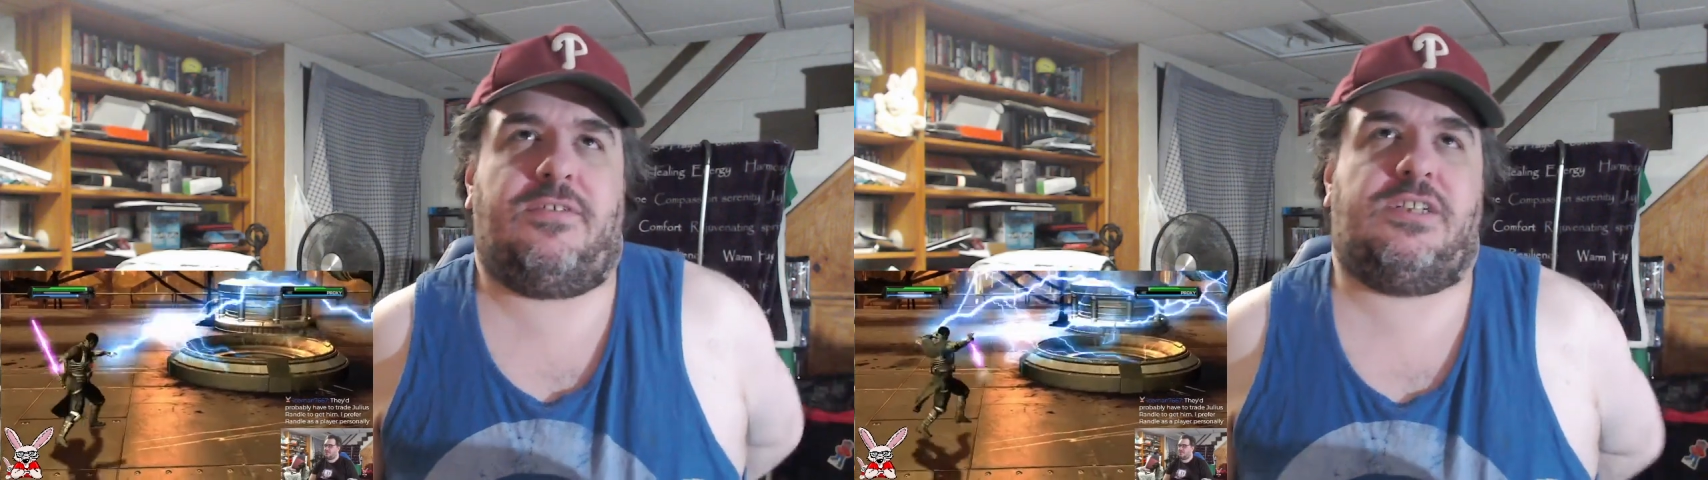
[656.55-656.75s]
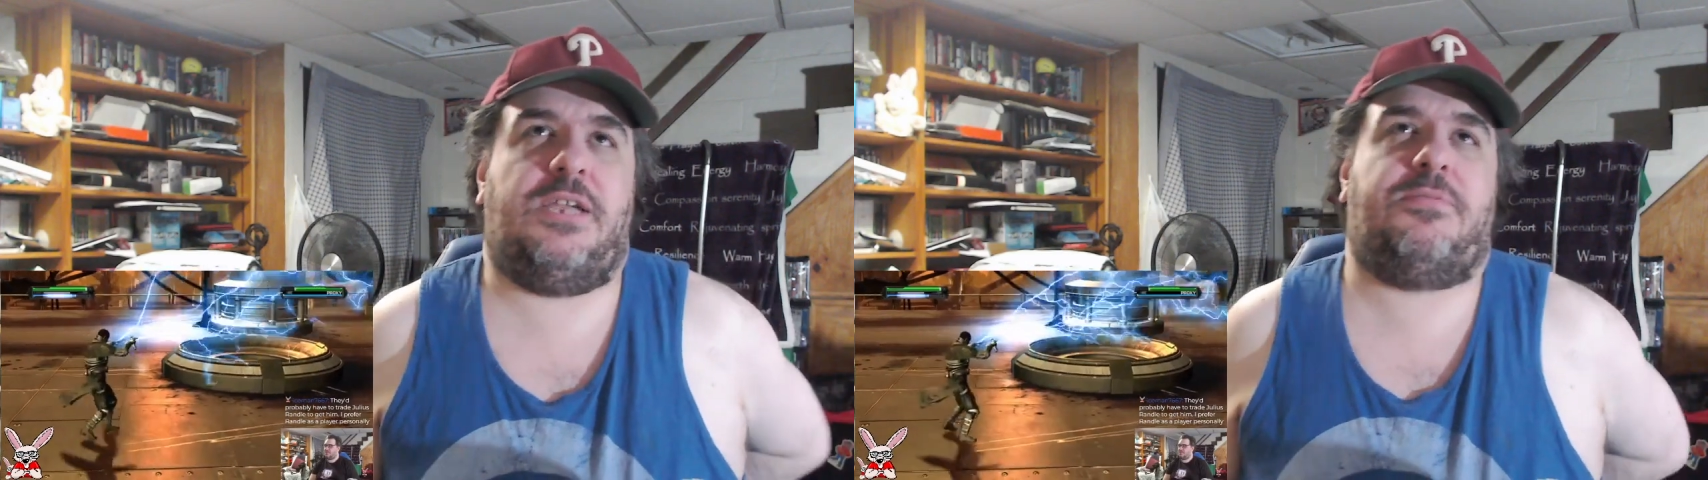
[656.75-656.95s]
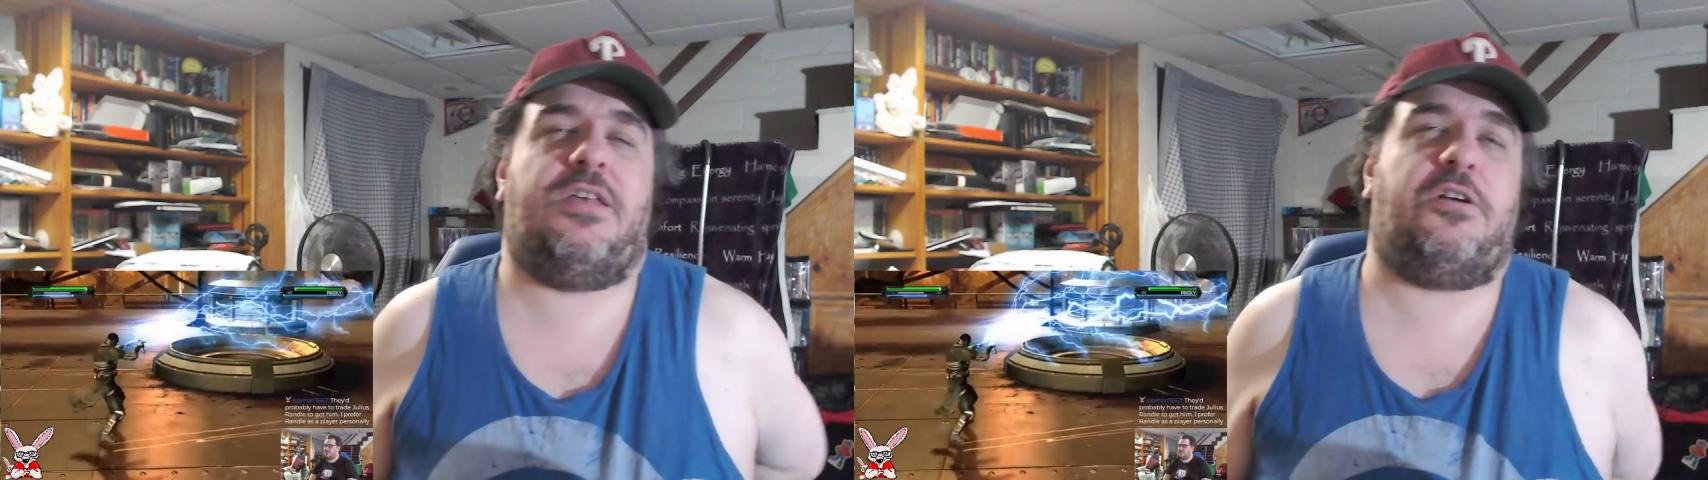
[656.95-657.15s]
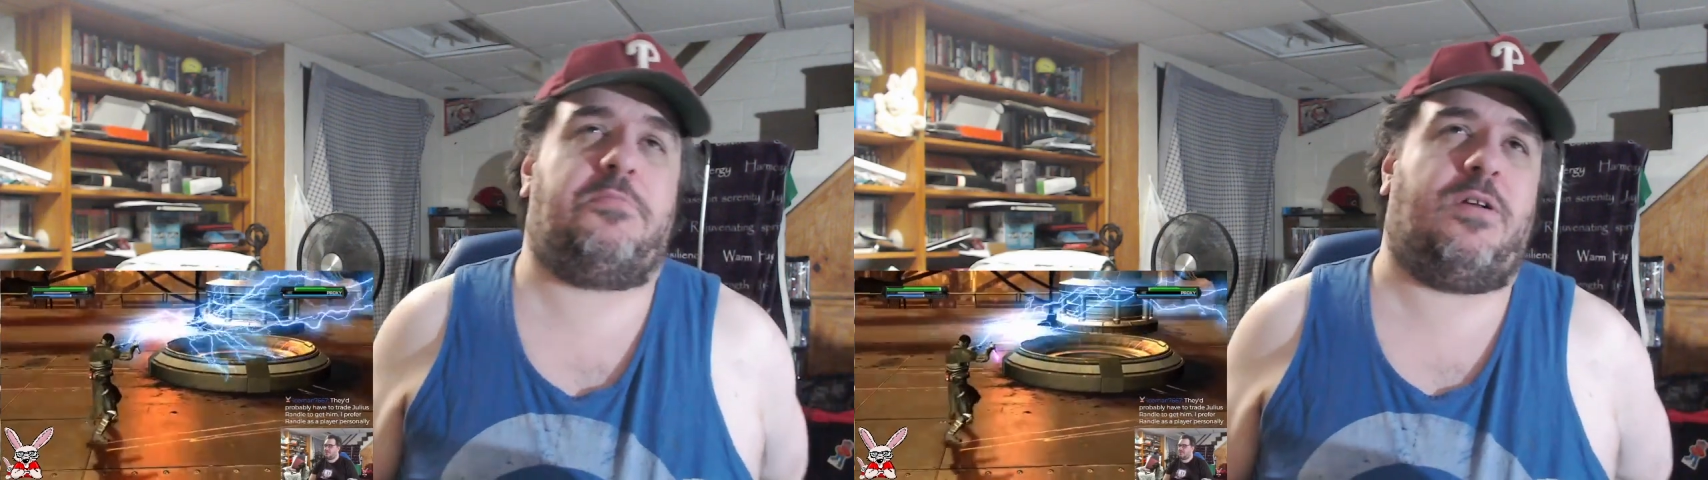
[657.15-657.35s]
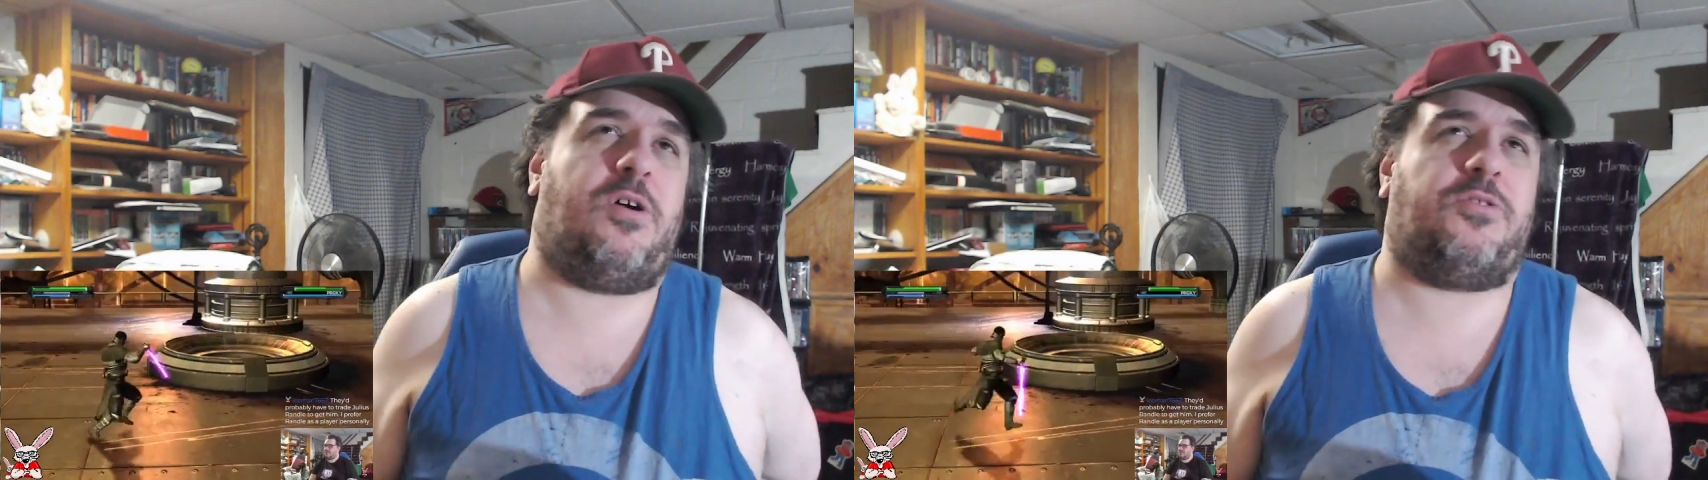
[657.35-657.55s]
cheap
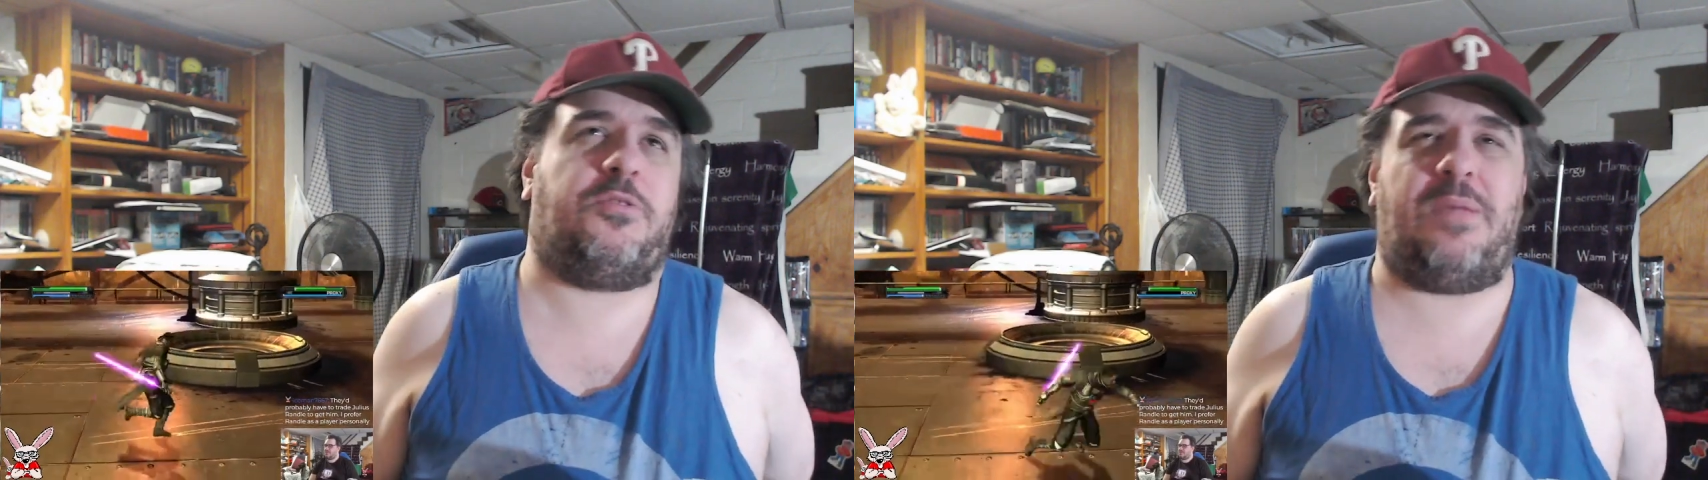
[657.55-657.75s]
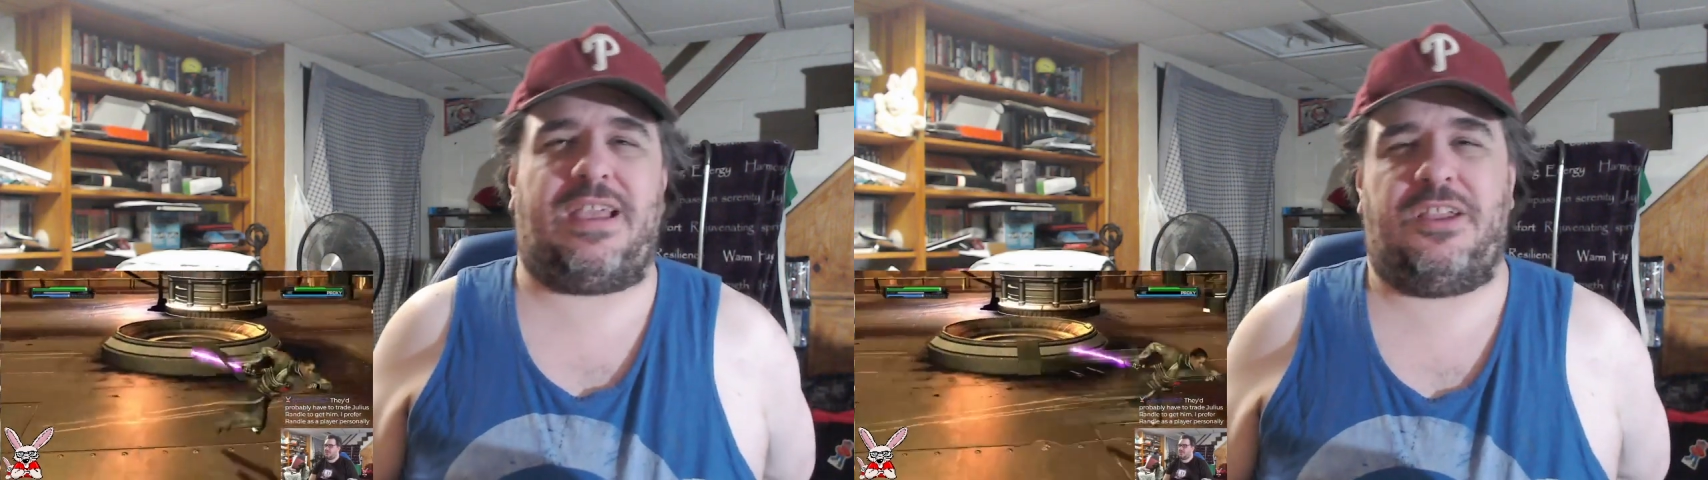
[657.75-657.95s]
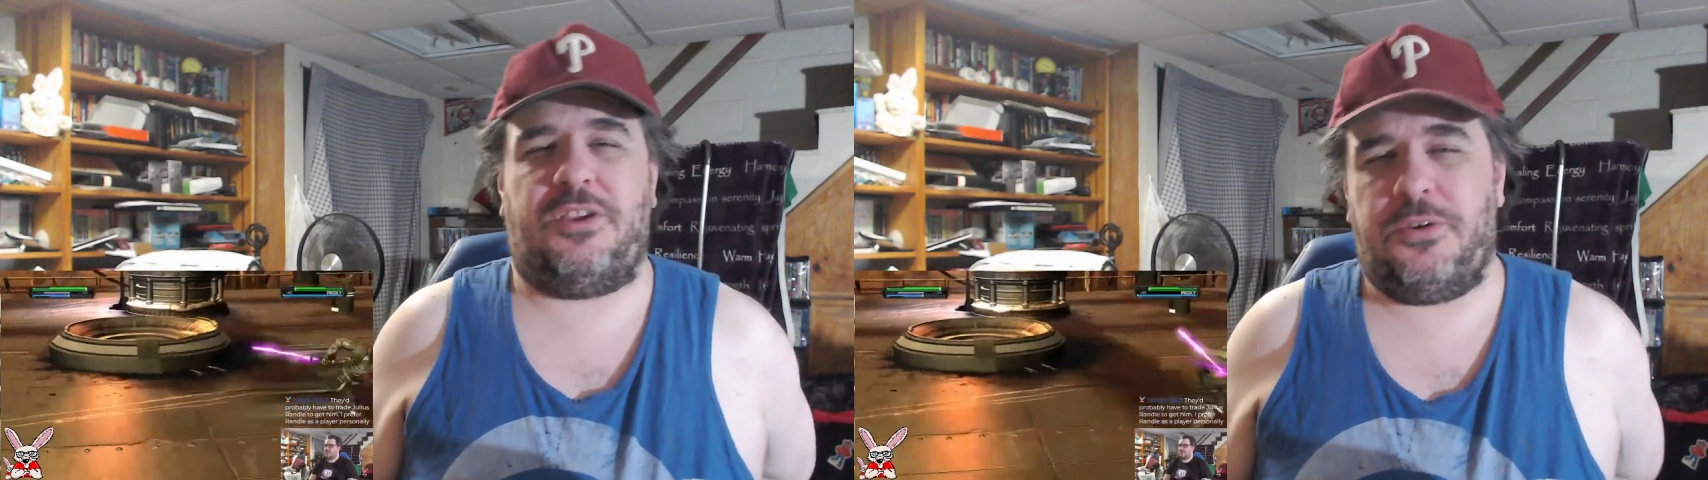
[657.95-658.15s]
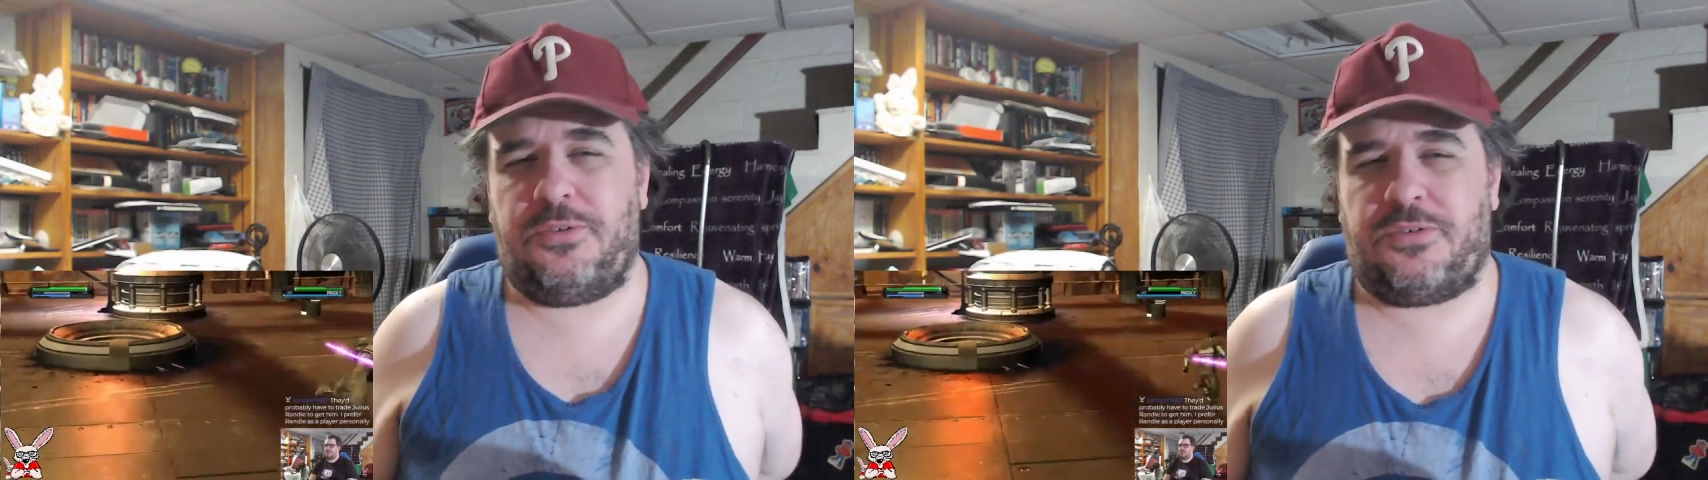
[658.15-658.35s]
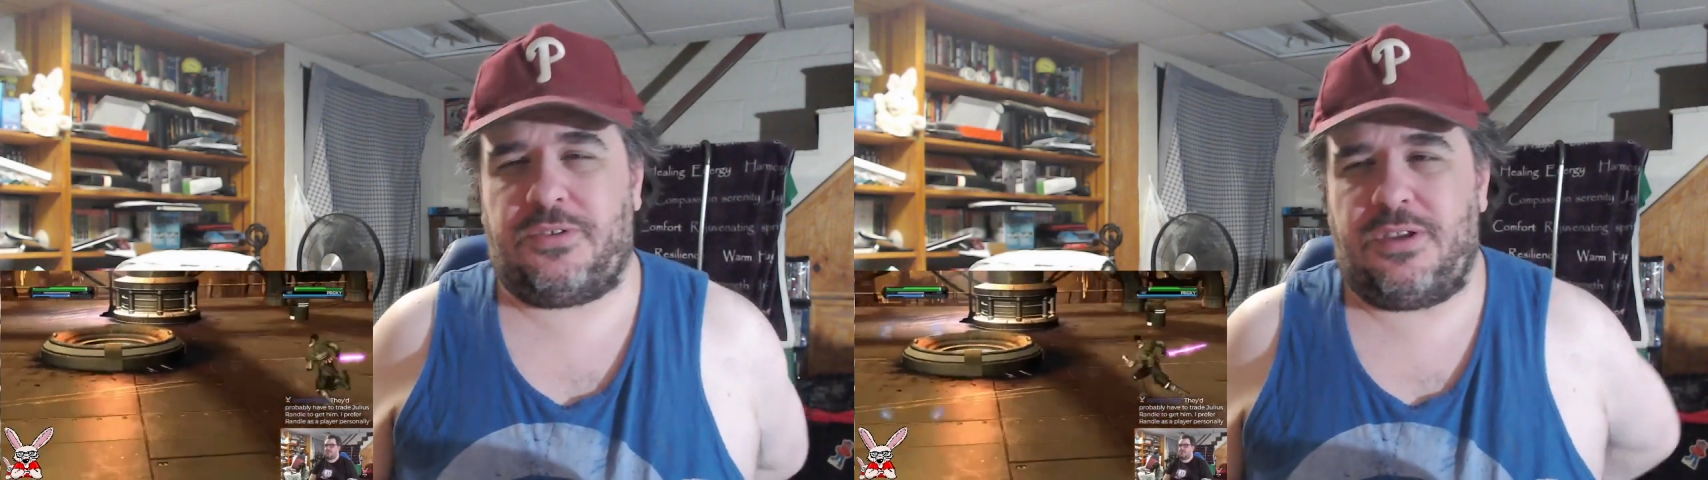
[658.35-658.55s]
there, but also making
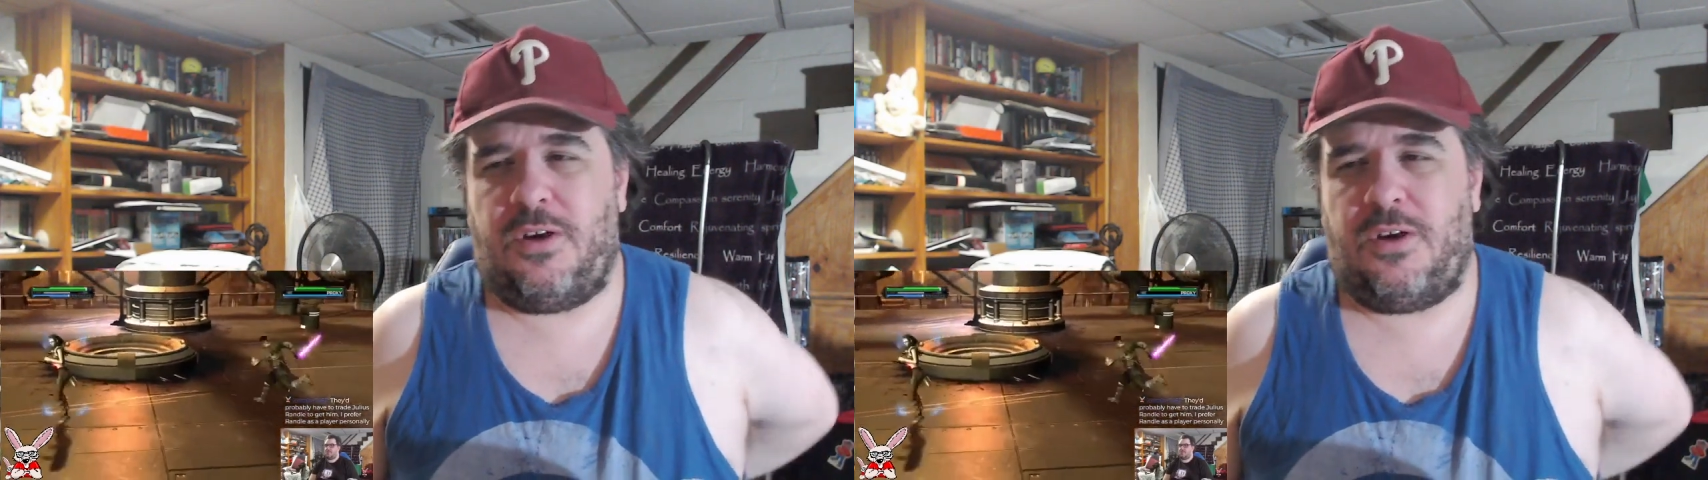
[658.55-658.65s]
use